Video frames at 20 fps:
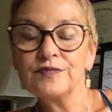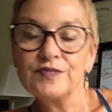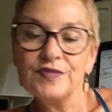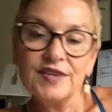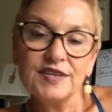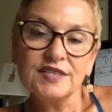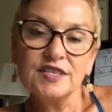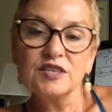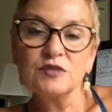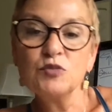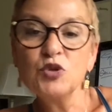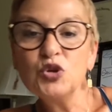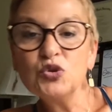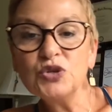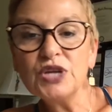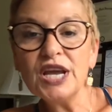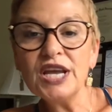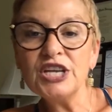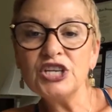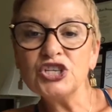This is
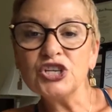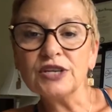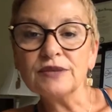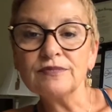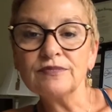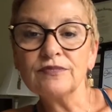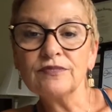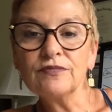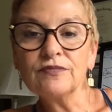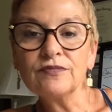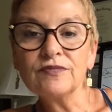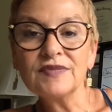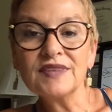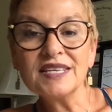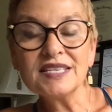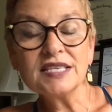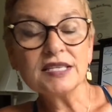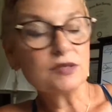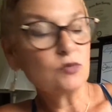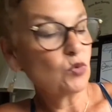mutation.
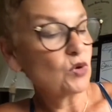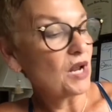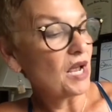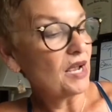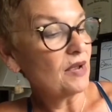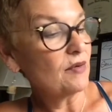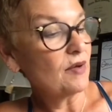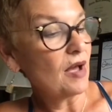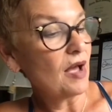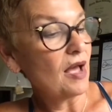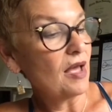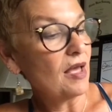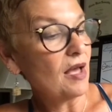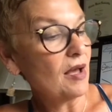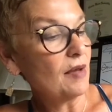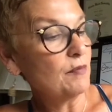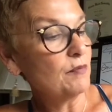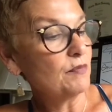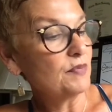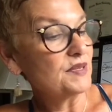This is what
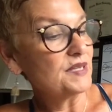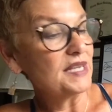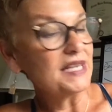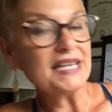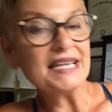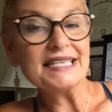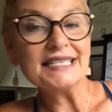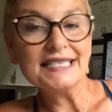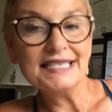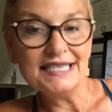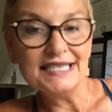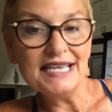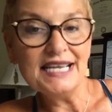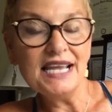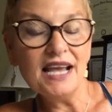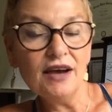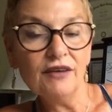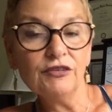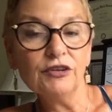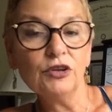I see it as
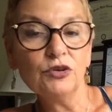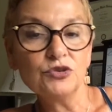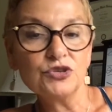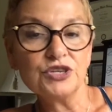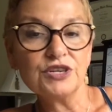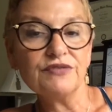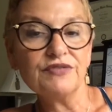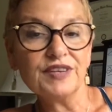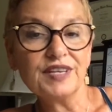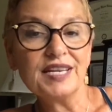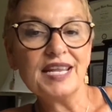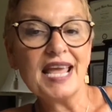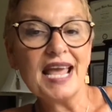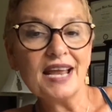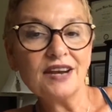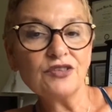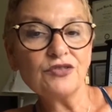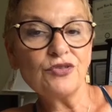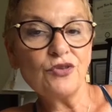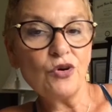de-evolution. If a
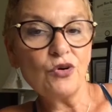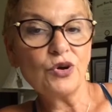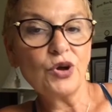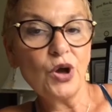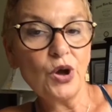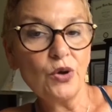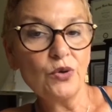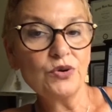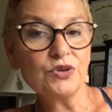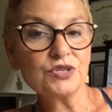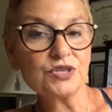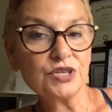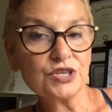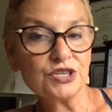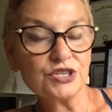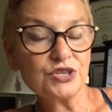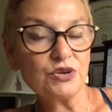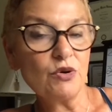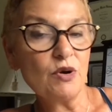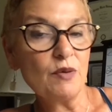Neanderthal code is going to
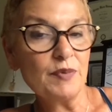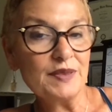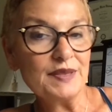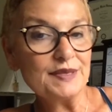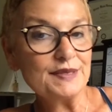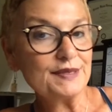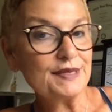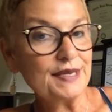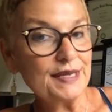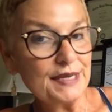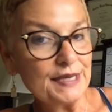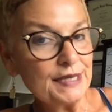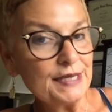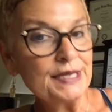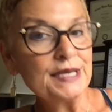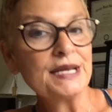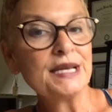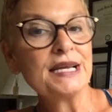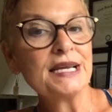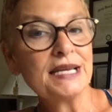show up in this thing,
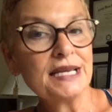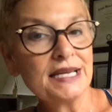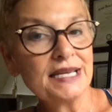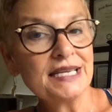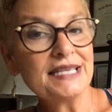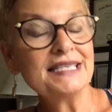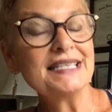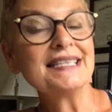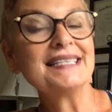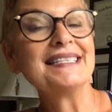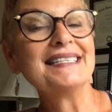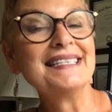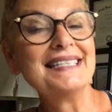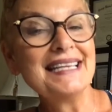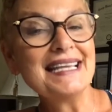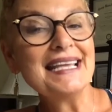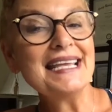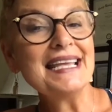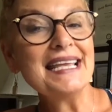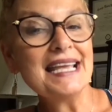this is
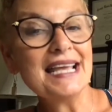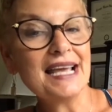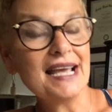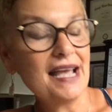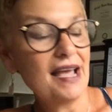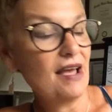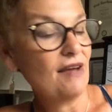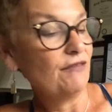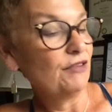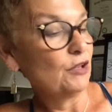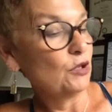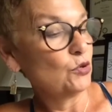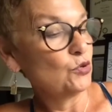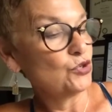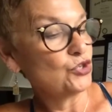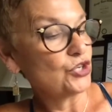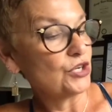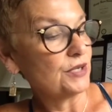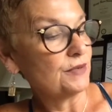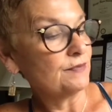
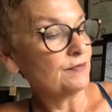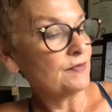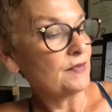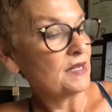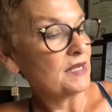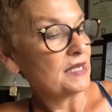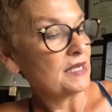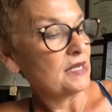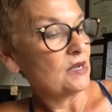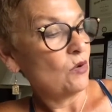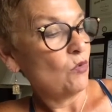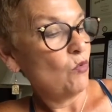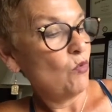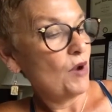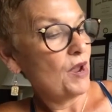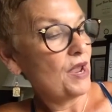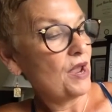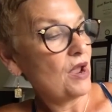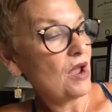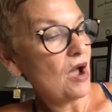de-evolution.
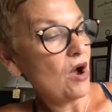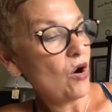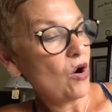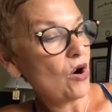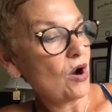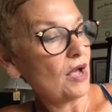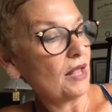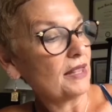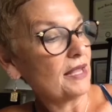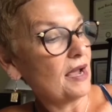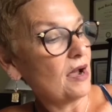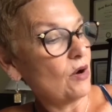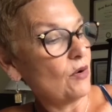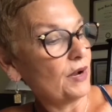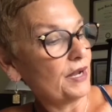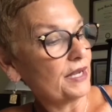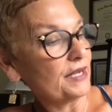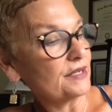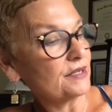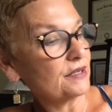We are
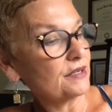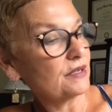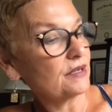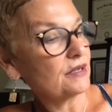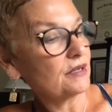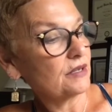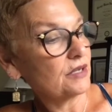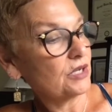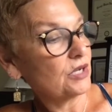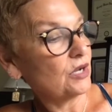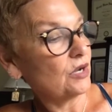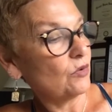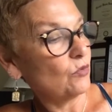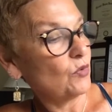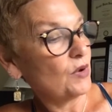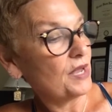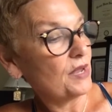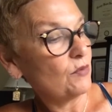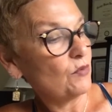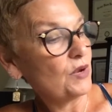allowing it.
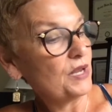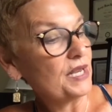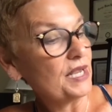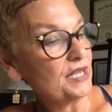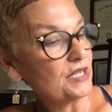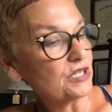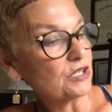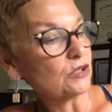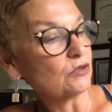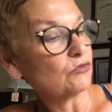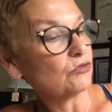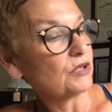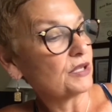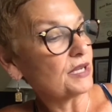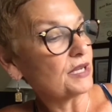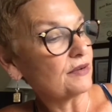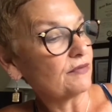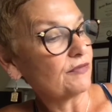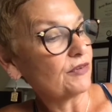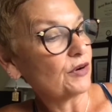We need to
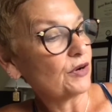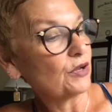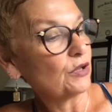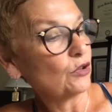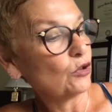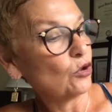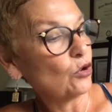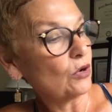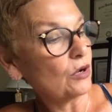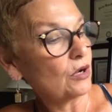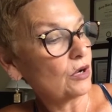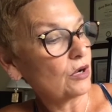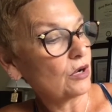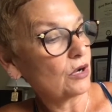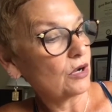take a very look